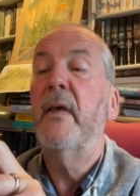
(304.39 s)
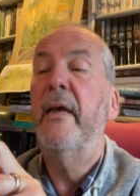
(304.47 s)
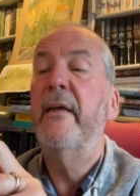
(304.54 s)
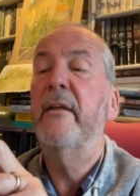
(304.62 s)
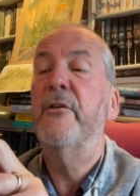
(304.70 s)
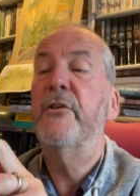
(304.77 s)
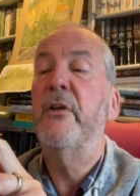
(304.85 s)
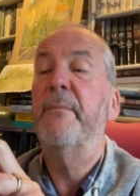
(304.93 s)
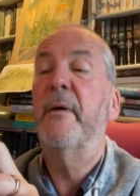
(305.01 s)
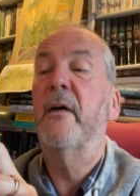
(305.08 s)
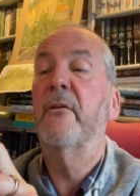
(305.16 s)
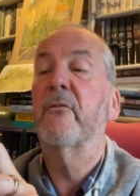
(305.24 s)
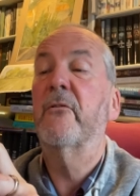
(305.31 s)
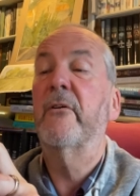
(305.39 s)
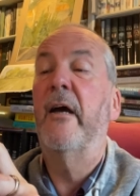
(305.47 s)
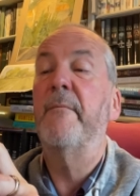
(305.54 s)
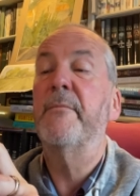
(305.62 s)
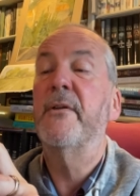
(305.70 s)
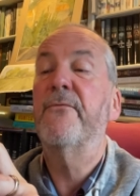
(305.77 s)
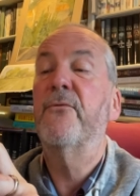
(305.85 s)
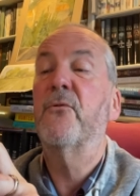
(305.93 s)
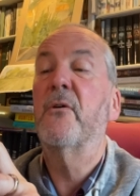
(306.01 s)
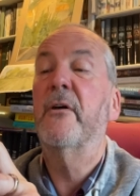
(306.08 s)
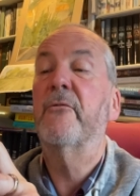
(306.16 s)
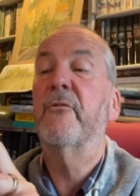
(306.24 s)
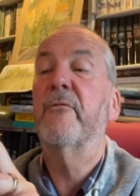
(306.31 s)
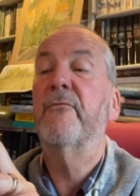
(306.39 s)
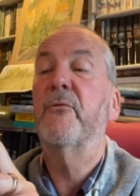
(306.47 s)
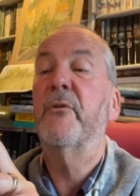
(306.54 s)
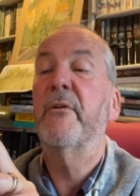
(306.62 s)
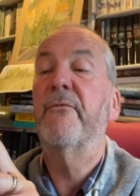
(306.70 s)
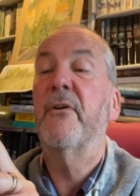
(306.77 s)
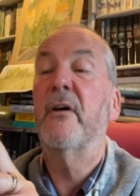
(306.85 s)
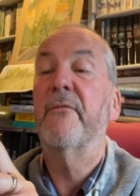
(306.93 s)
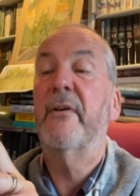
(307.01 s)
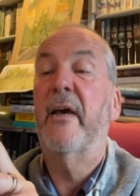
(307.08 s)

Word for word: Energy per 100 grams is 445